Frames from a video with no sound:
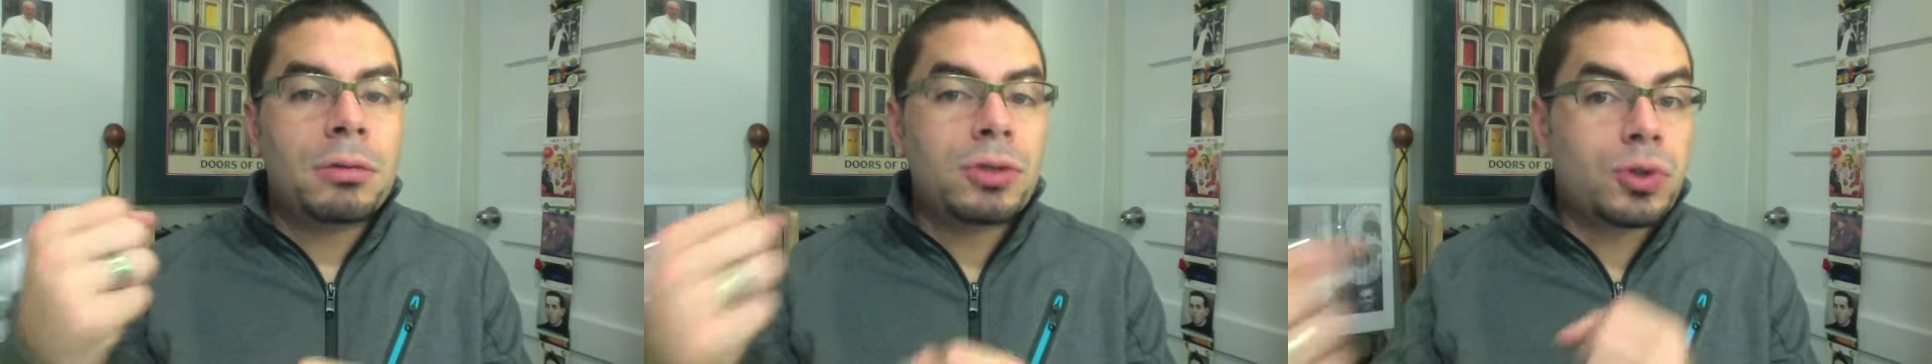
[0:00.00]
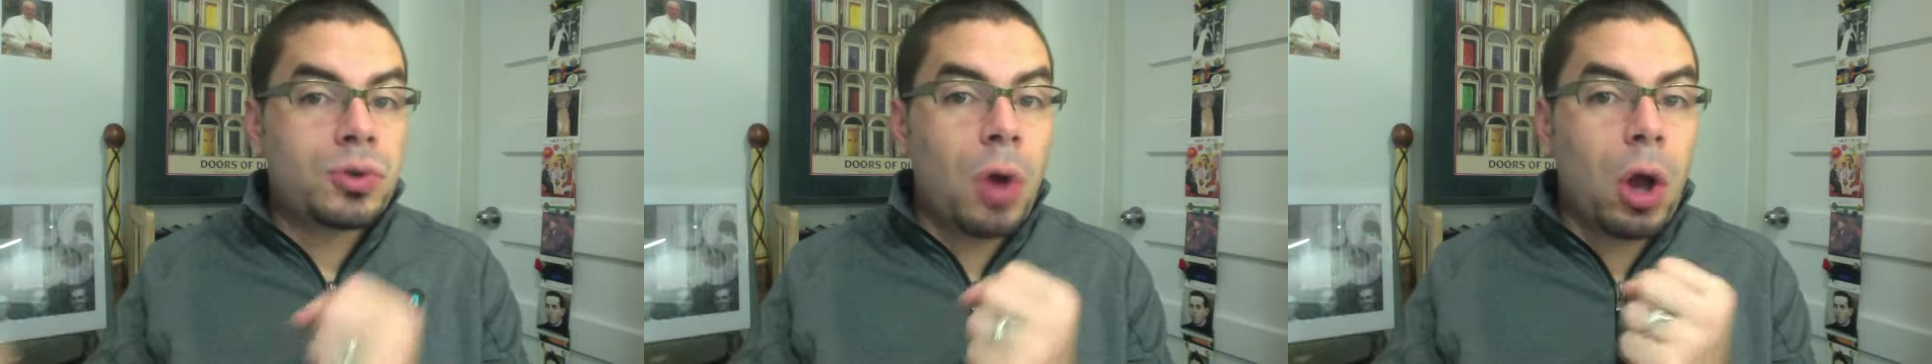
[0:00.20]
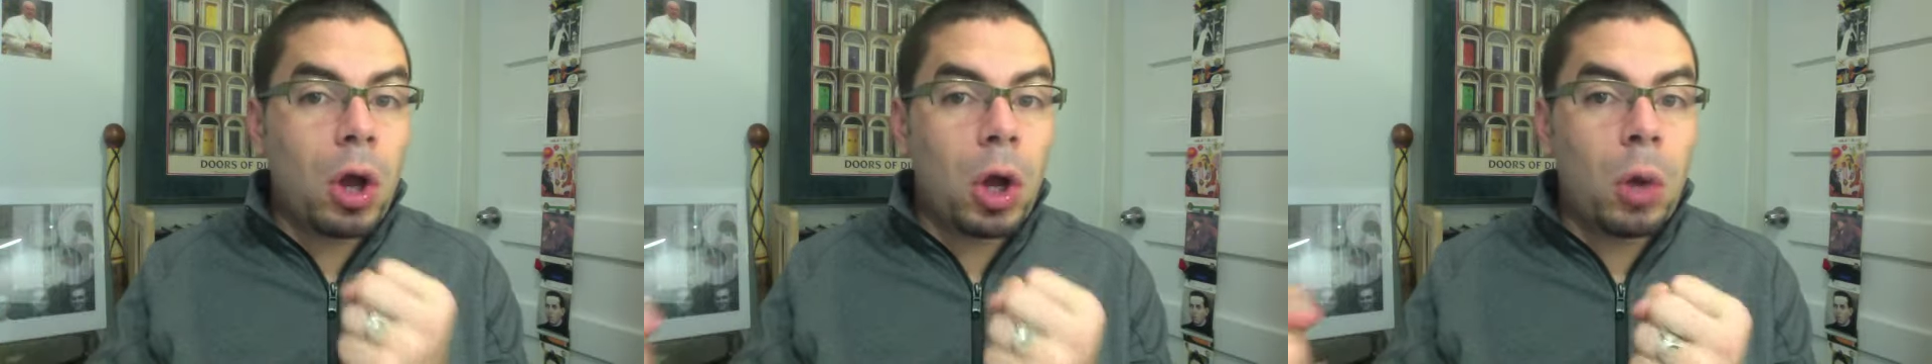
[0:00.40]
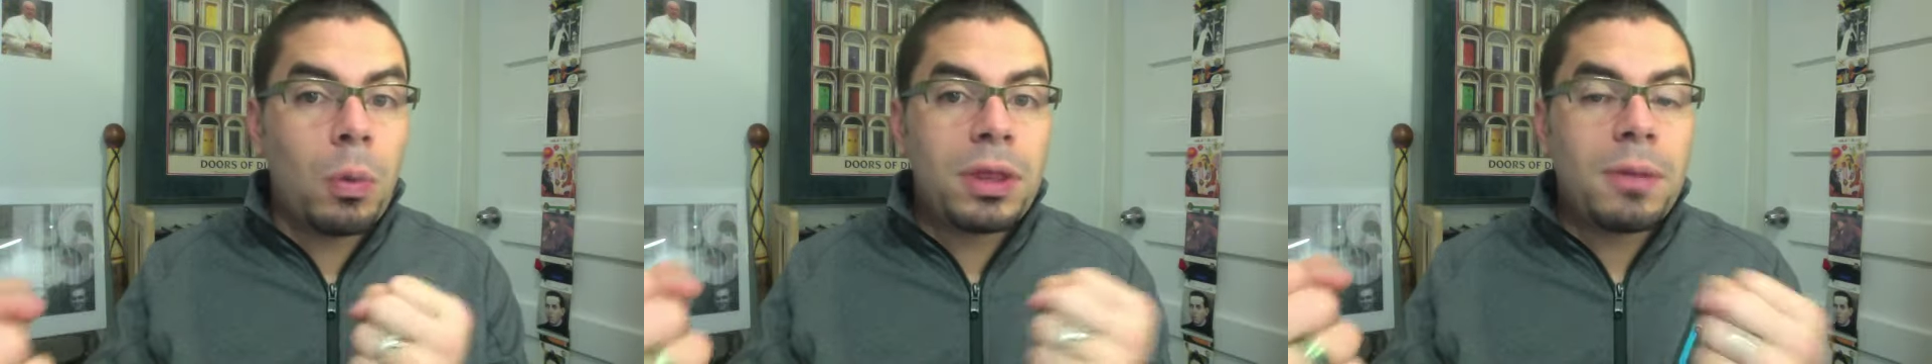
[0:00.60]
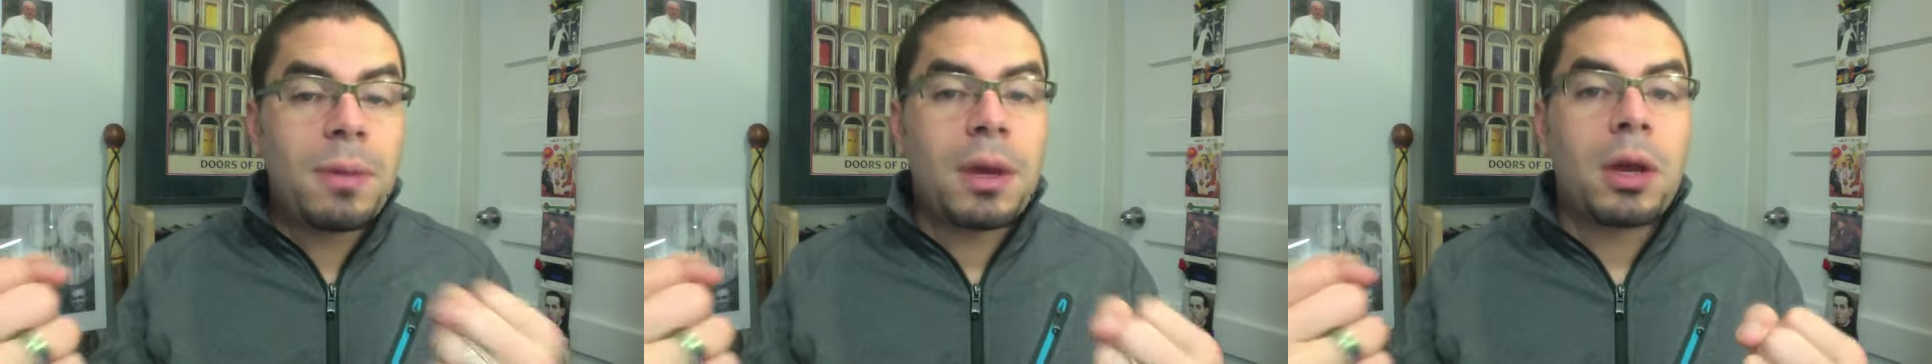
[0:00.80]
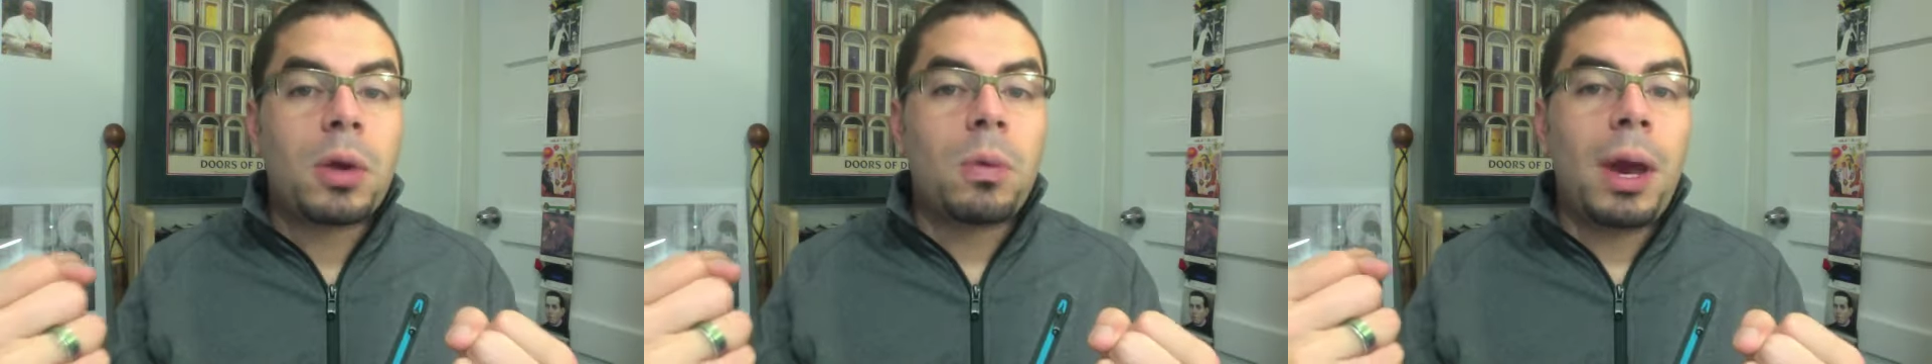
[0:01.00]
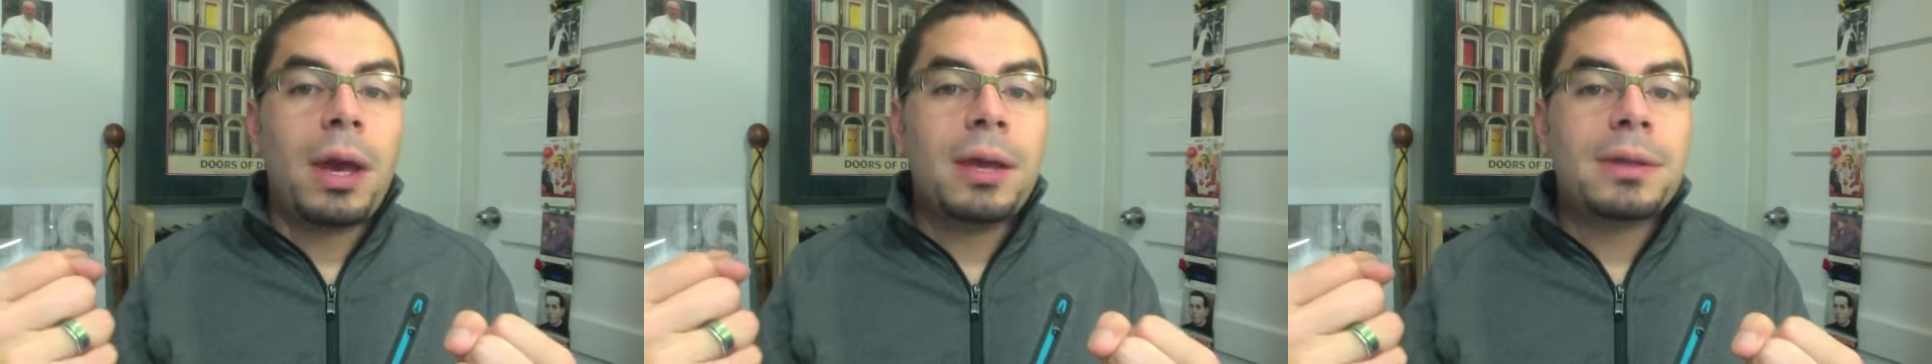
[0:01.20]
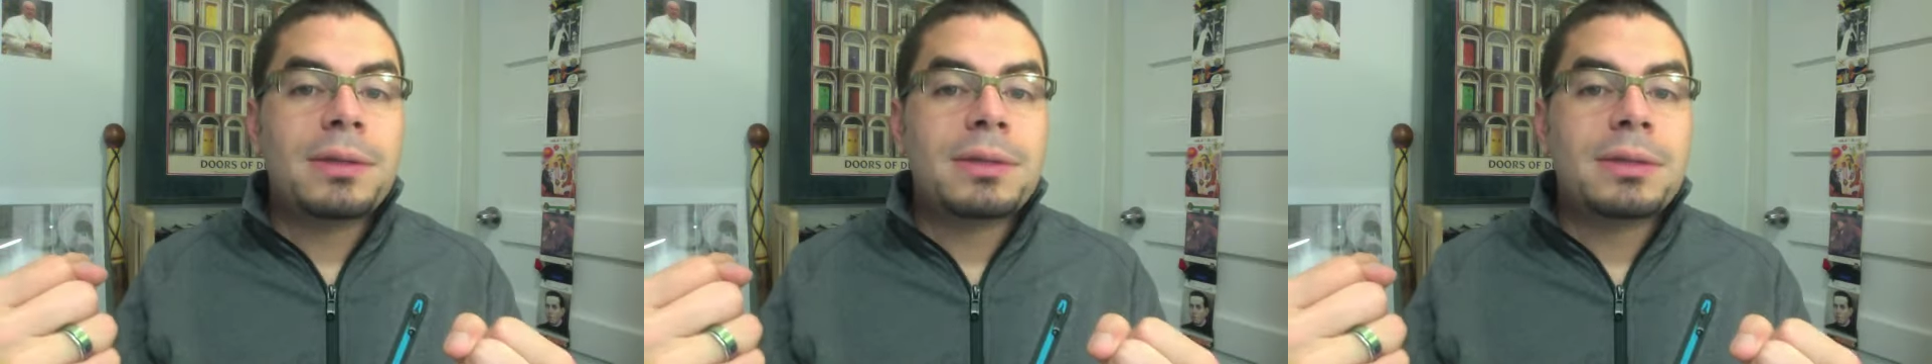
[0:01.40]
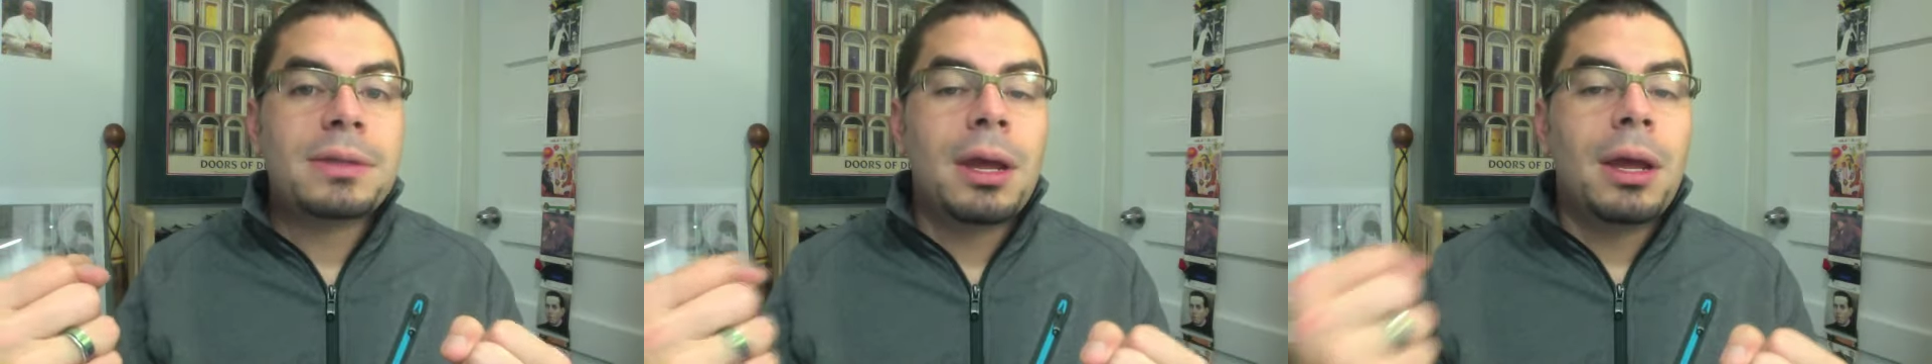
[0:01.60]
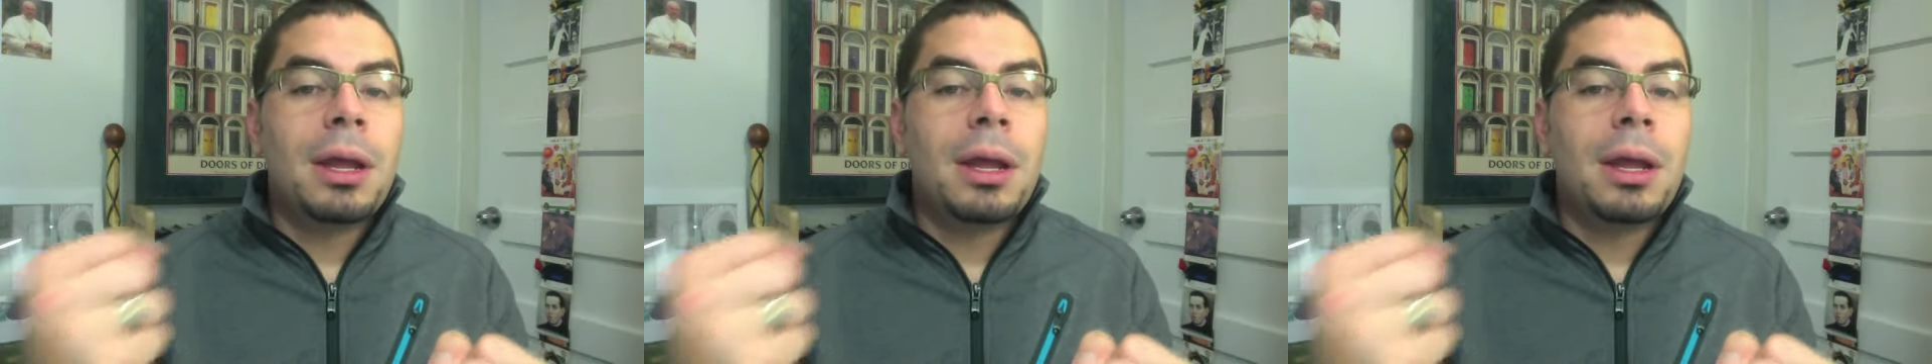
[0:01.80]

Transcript: struggle with the bigger weights.